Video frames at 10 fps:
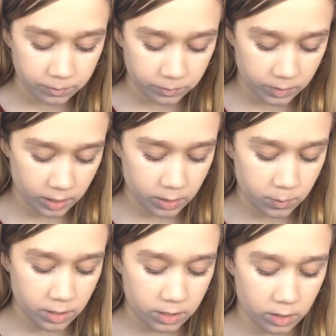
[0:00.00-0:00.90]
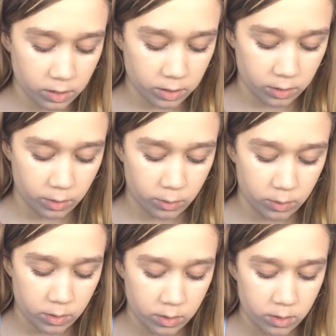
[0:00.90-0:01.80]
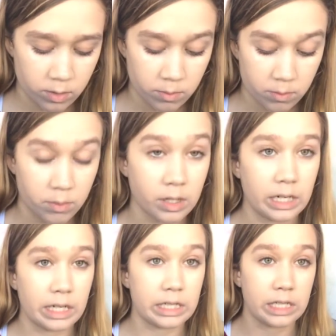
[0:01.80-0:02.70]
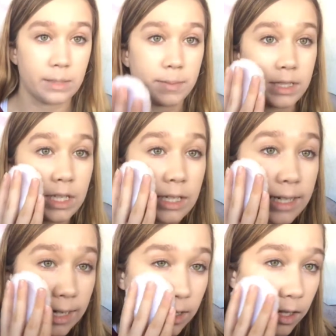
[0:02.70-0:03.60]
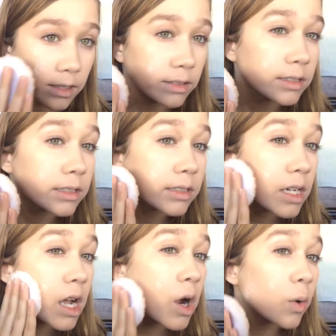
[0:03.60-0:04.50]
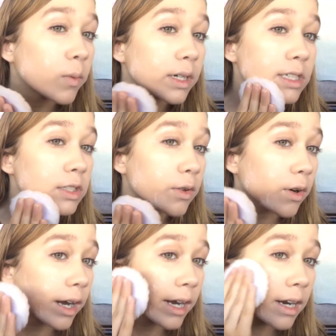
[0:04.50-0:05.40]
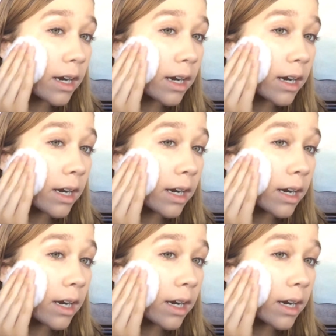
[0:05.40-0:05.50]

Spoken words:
This one is also pretty cheap. It's like $10, which is great.